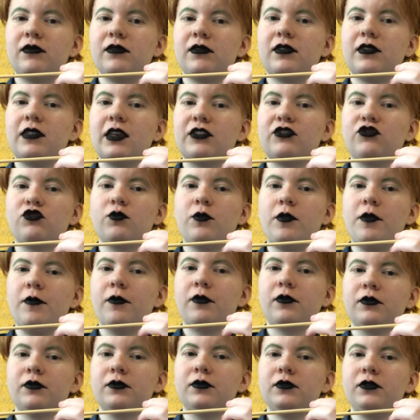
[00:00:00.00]
that's what
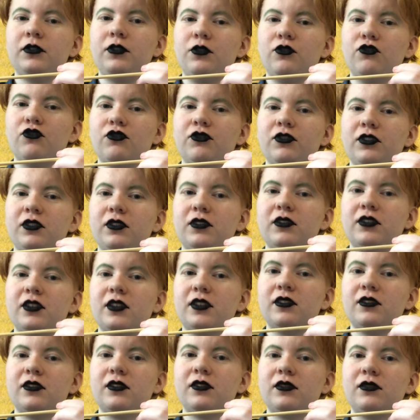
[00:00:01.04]
people usually
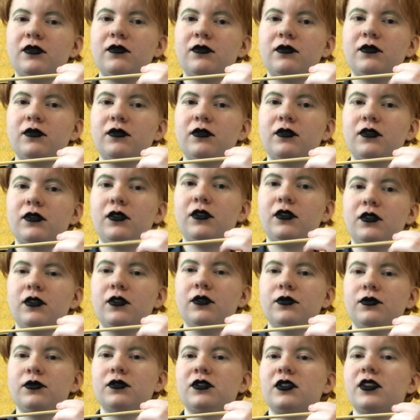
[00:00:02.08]
tend to
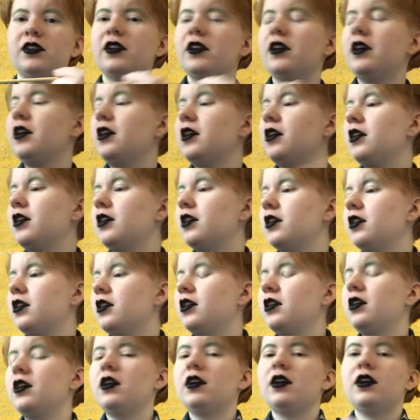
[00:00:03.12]
use.
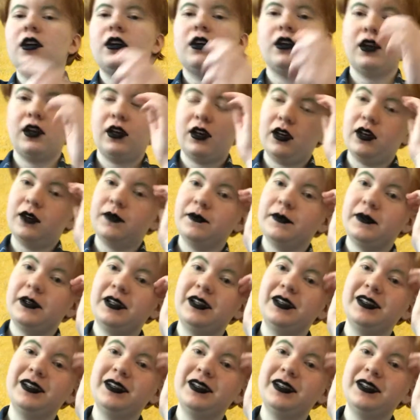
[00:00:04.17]
I'm